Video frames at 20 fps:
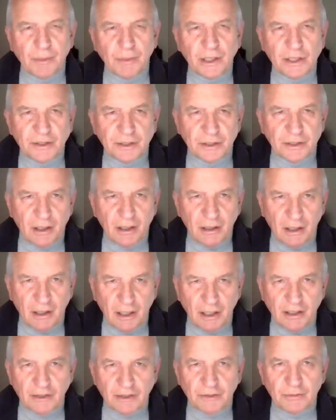peace in our
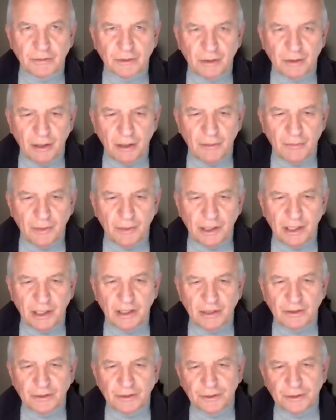hearts where it all
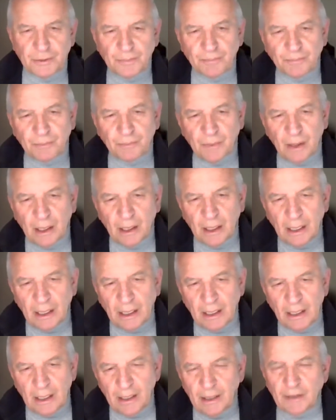begins.
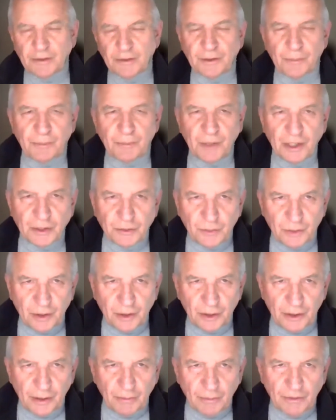There's a peace
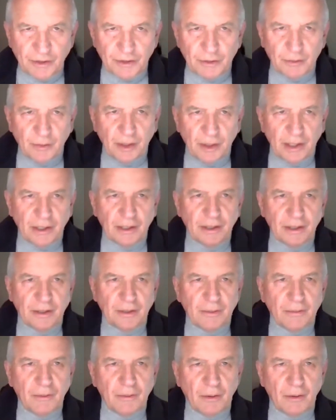wheel that was created
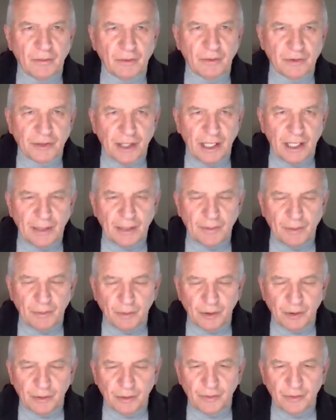over time. I
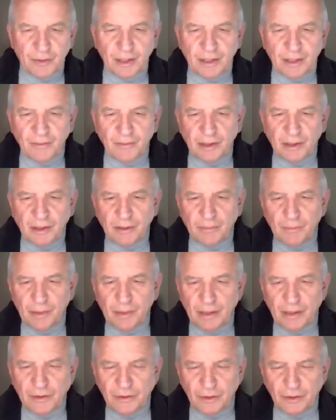worked with Avon
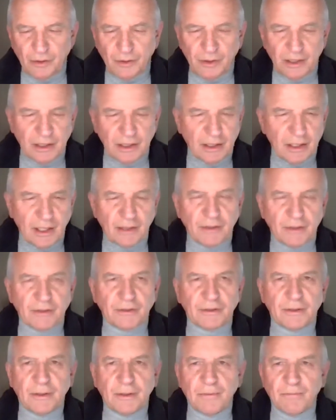and Joni and
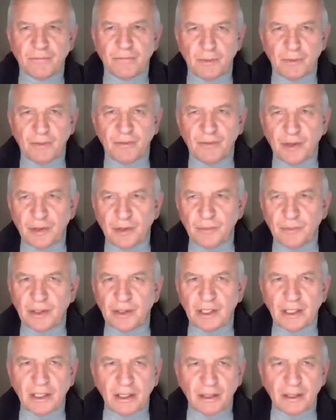others from the very
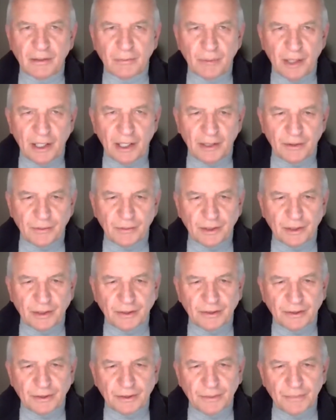beginning of
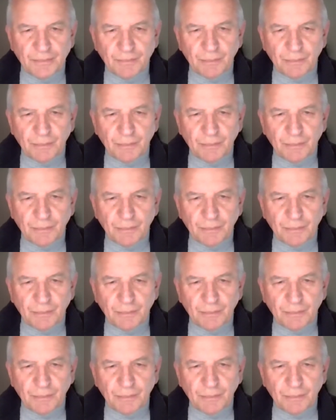Pathways.